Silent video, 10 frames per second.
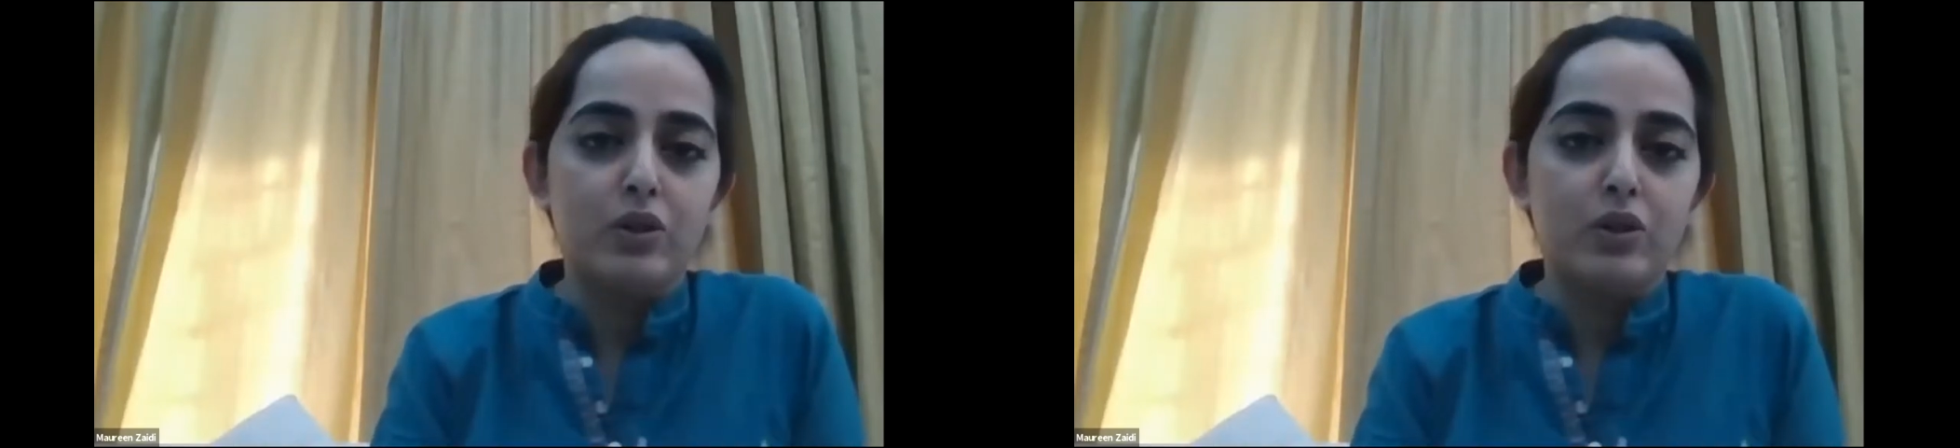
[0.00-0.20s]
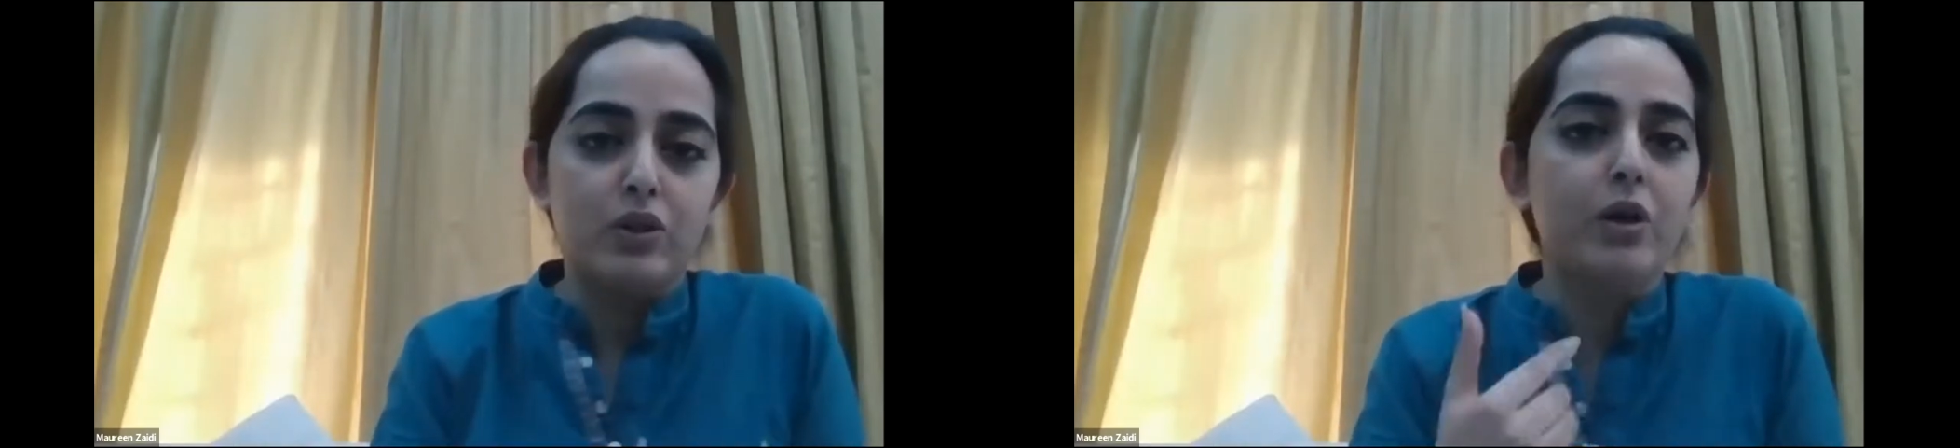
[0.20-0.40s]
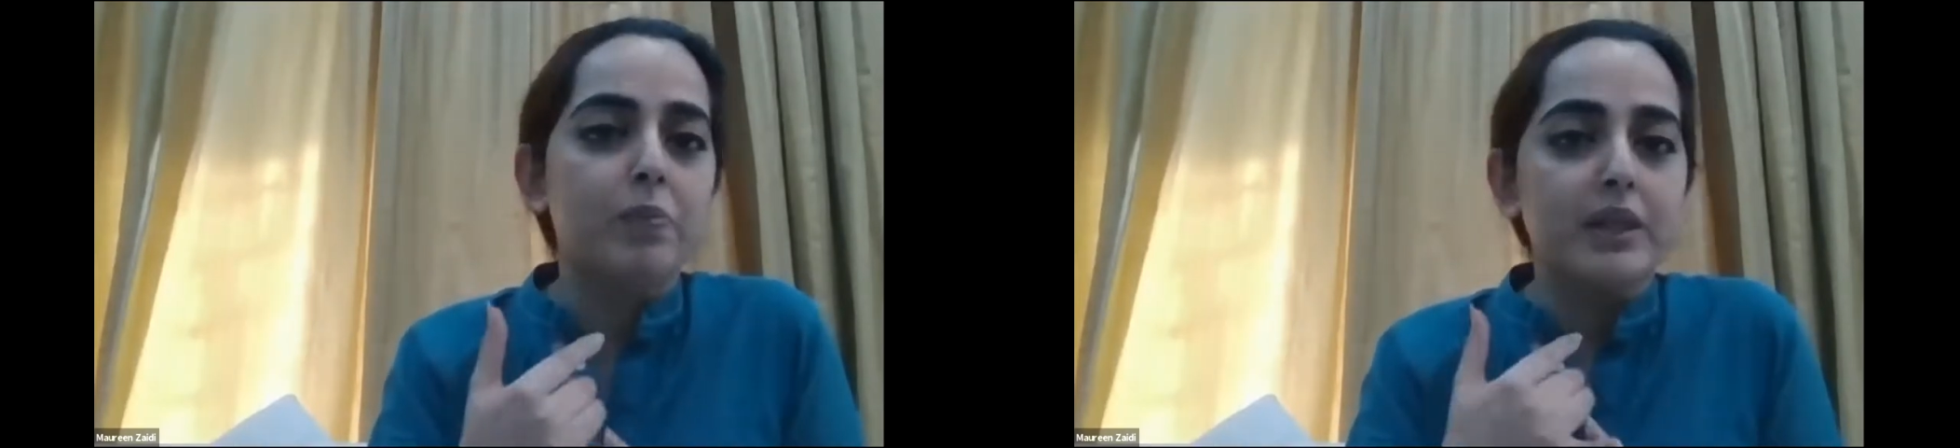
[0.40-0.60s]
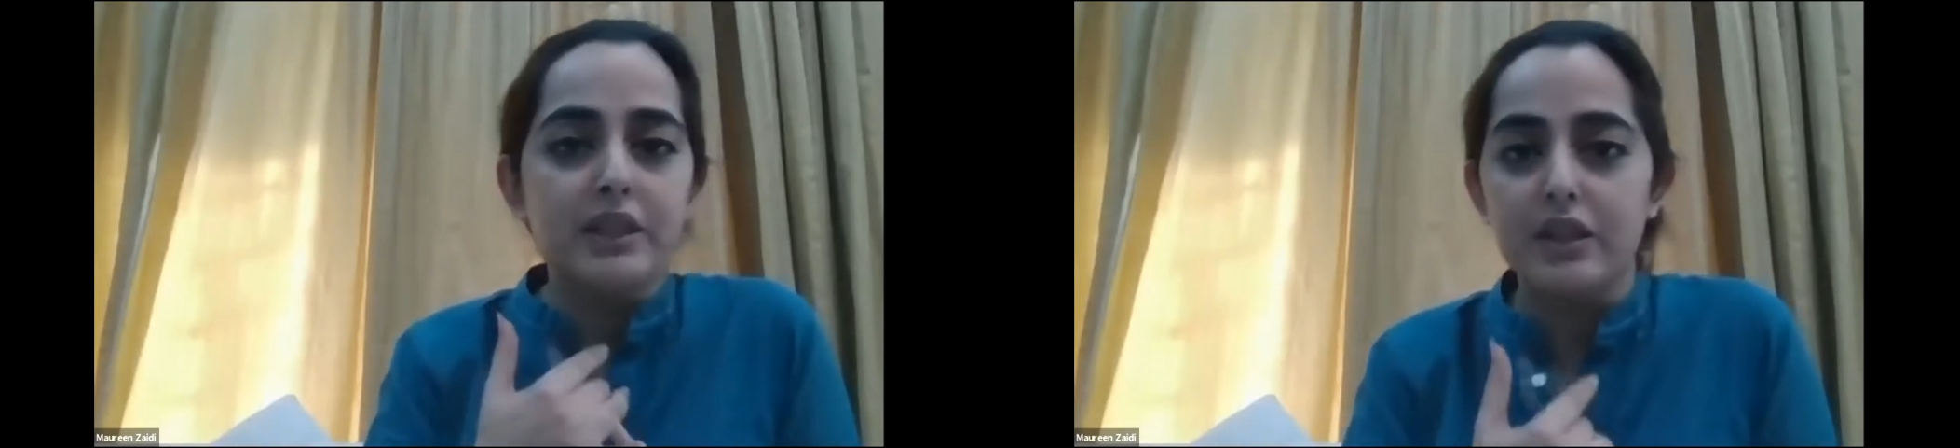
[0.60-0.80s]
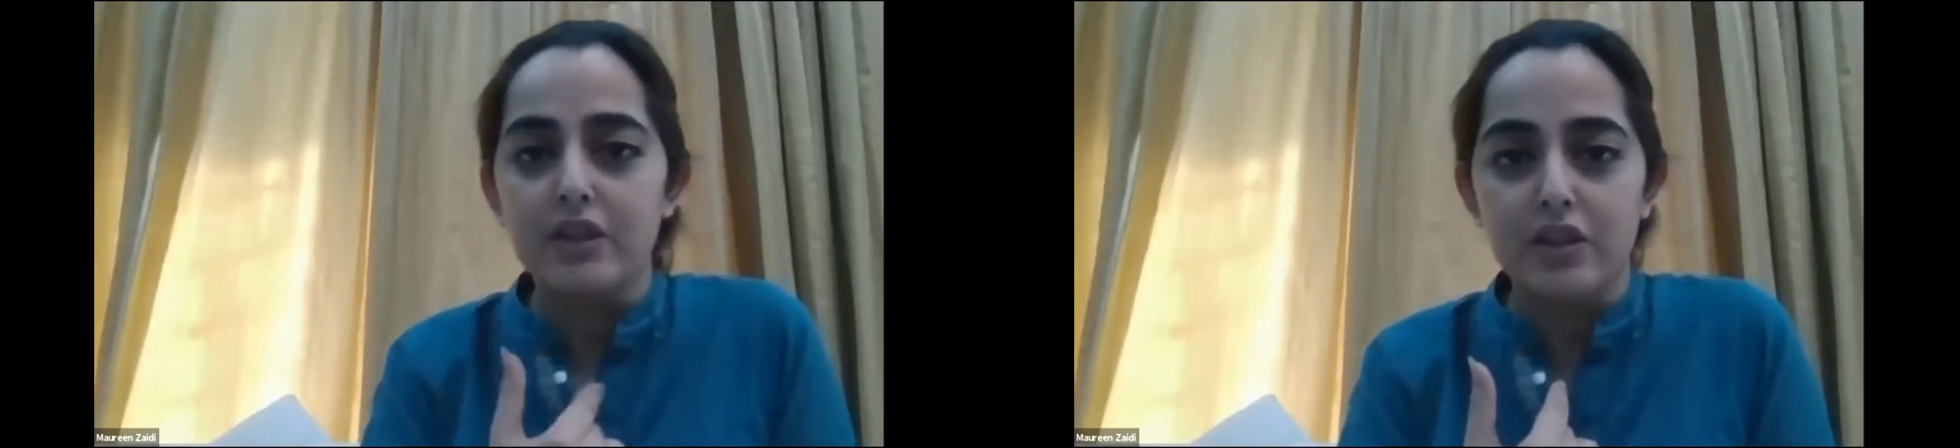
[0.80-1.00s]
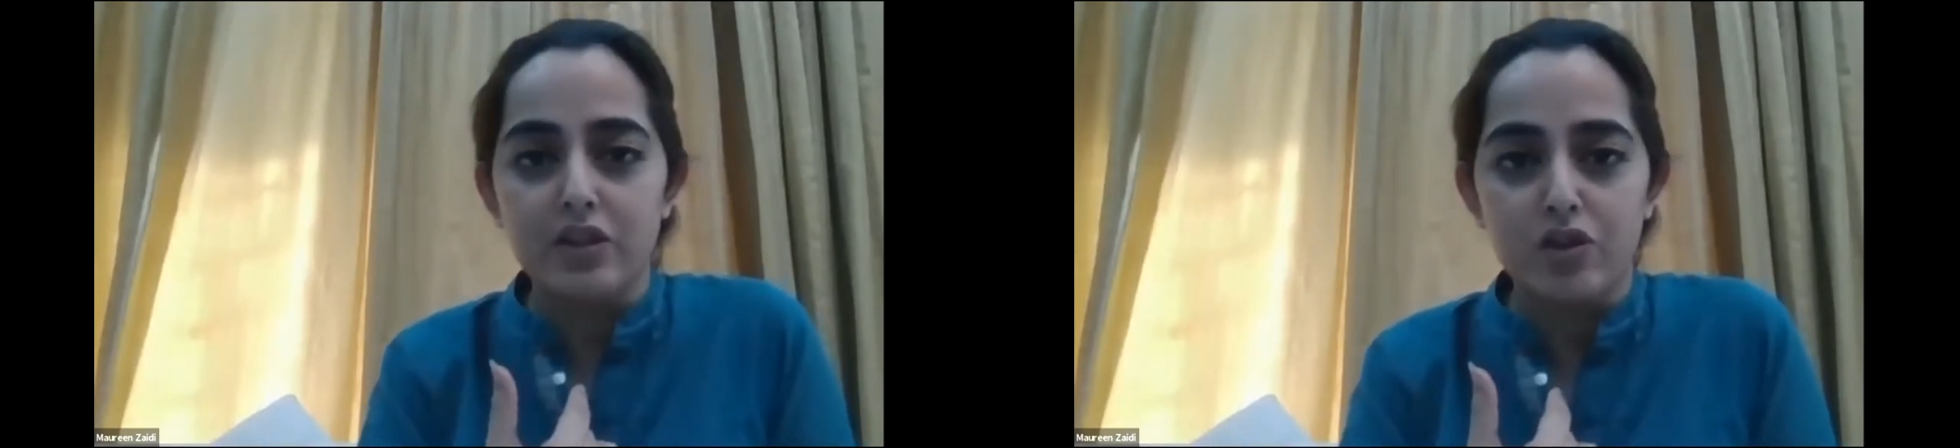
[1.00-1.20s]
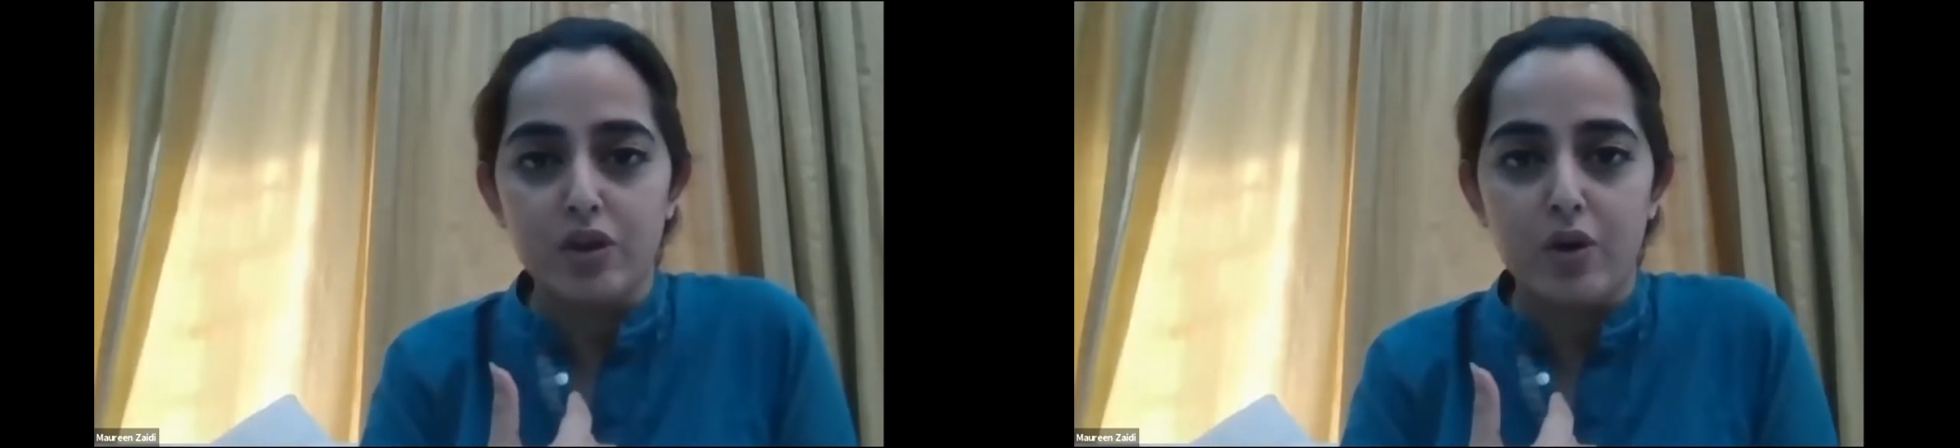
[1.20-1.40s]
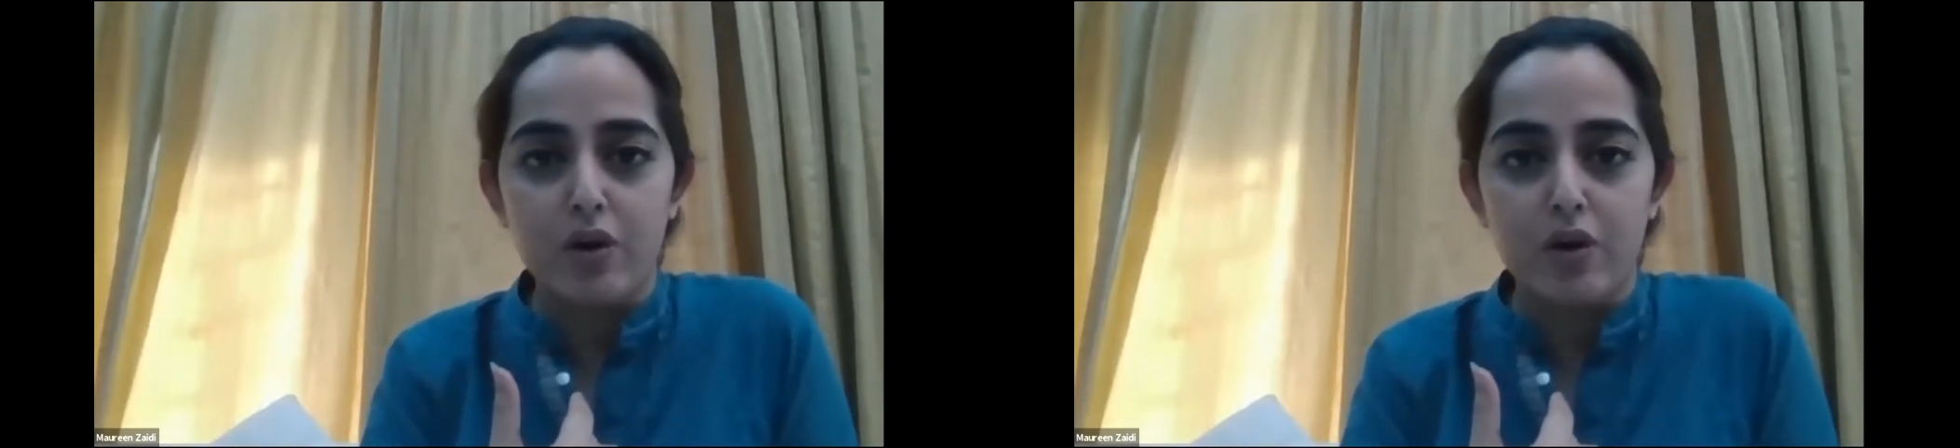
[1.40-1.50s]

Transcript: So your workplaces are essentially